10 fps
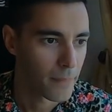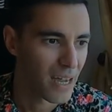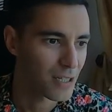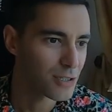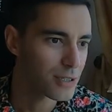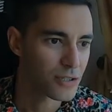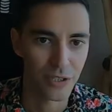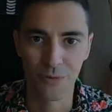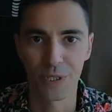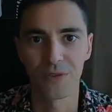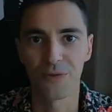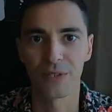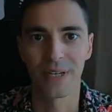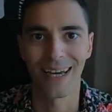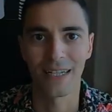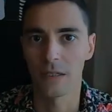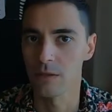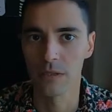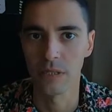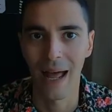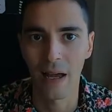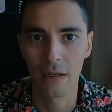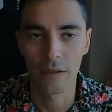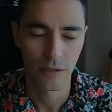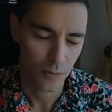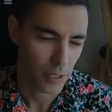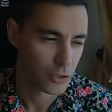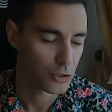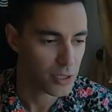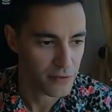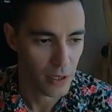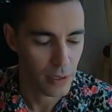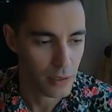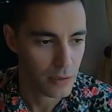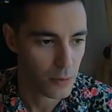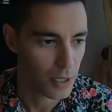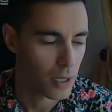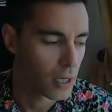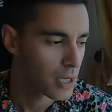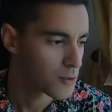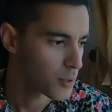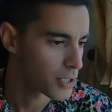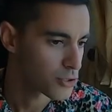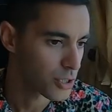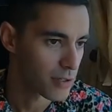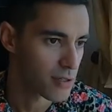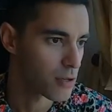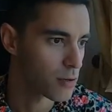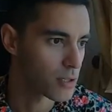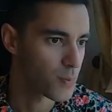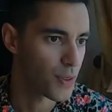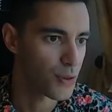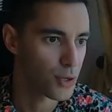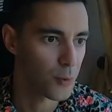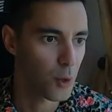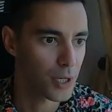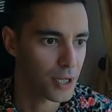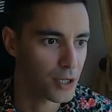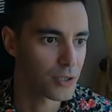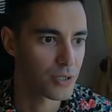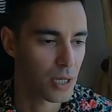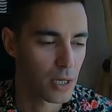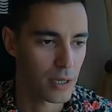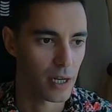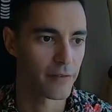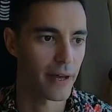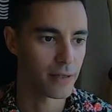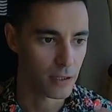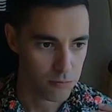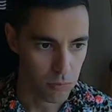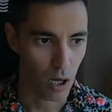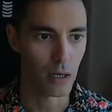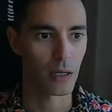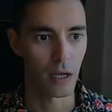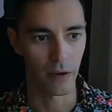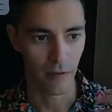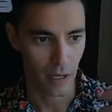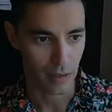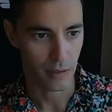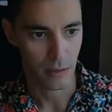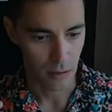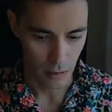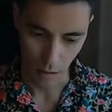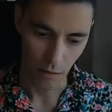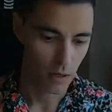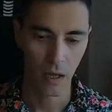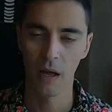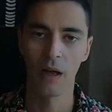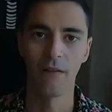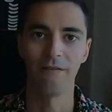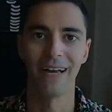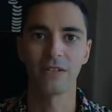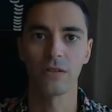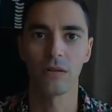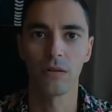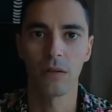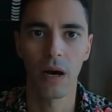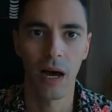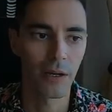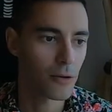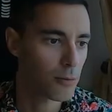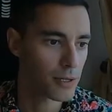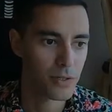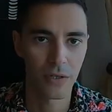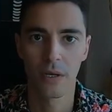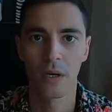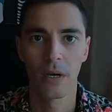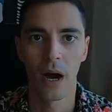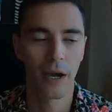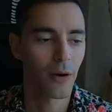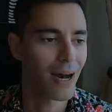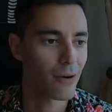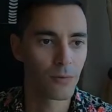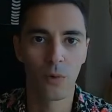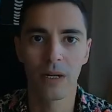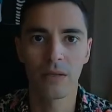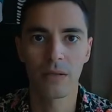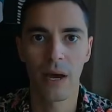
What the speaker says: I should have just reached for a tiny little snack. That's what I should have done. That's what I should have. You know, it's been 31 years that I've had this body, that I've had this, you know, vessel. I know how it runs.